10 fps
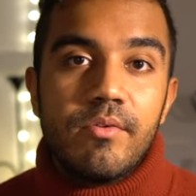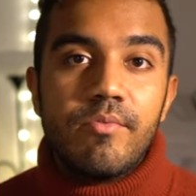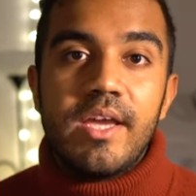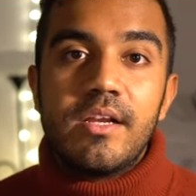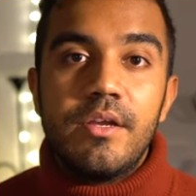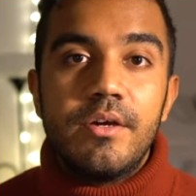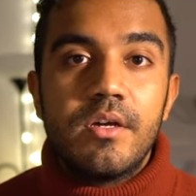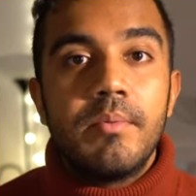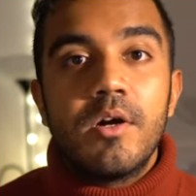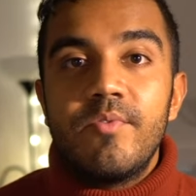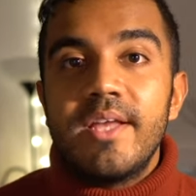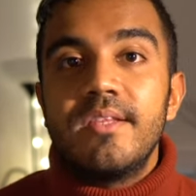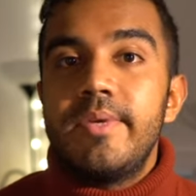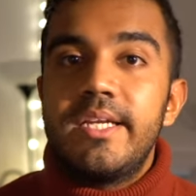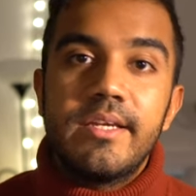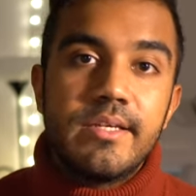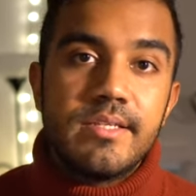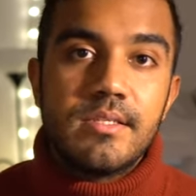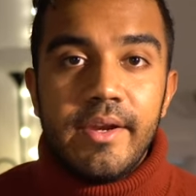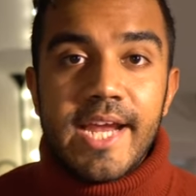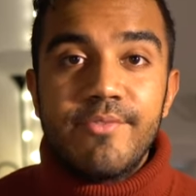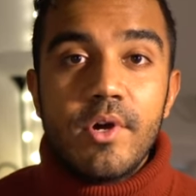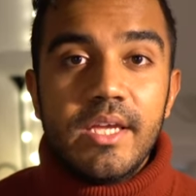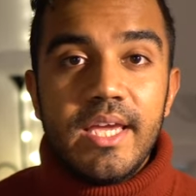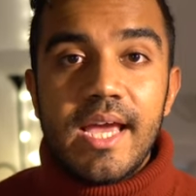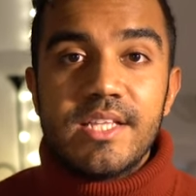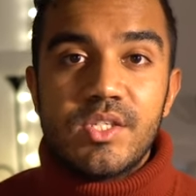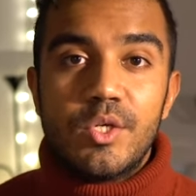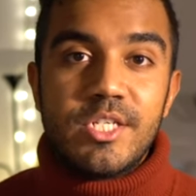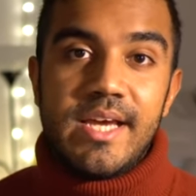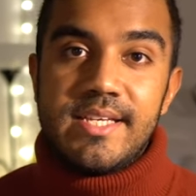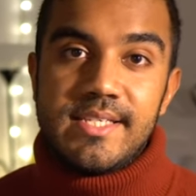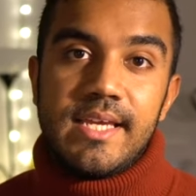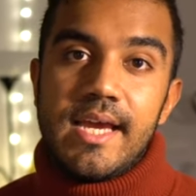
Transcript: very clear about when the meeting is. Networking and socializing.